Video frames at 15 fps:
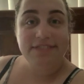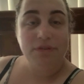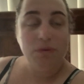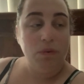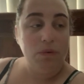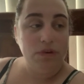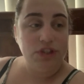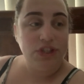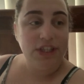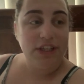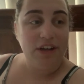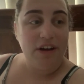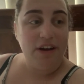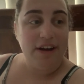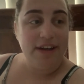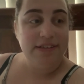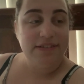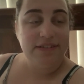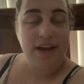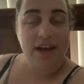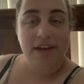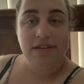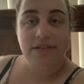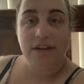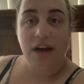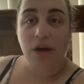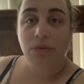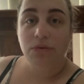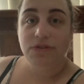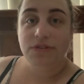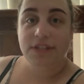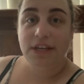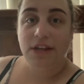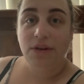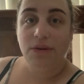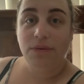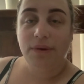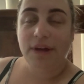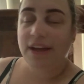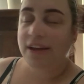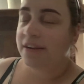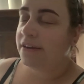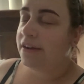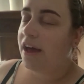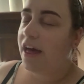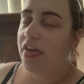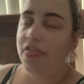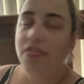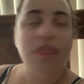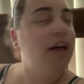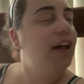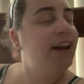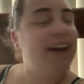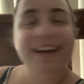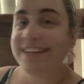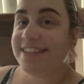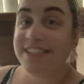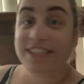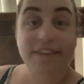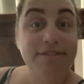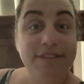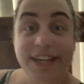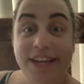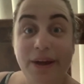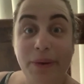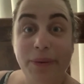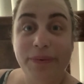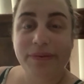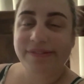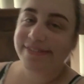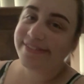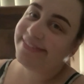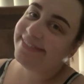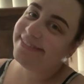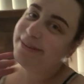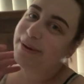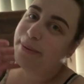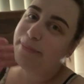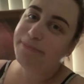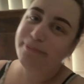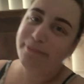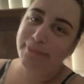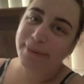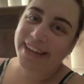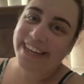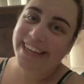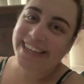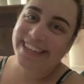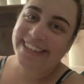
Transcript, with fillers: for watching, guys, and I will see you in the next video. Bye.